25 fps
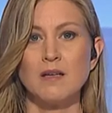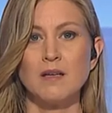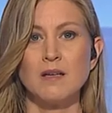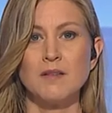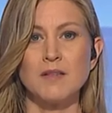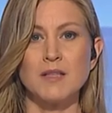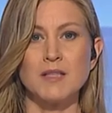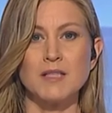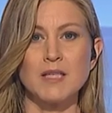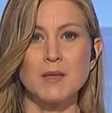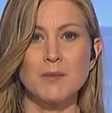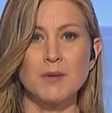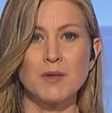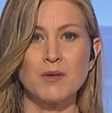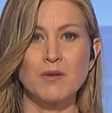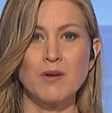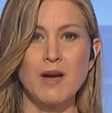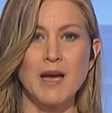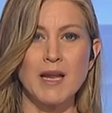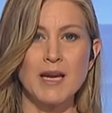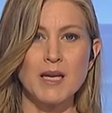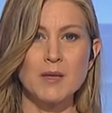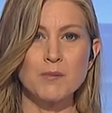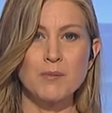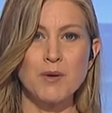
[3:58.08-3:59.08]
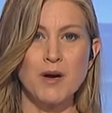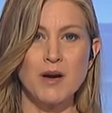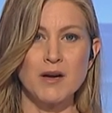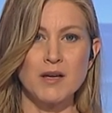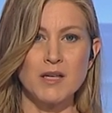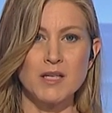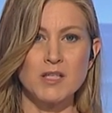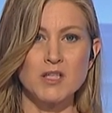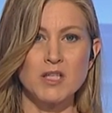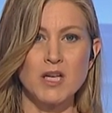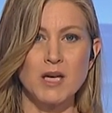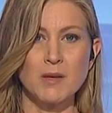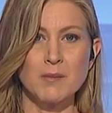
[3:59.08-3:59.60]
The Democratic
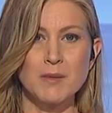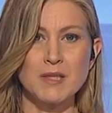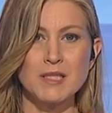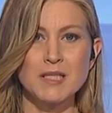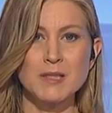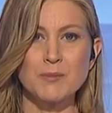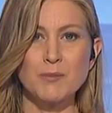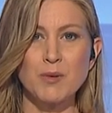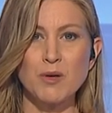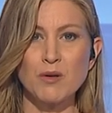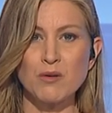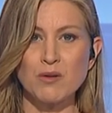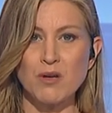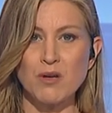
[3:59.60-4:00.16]
Party chairman spoke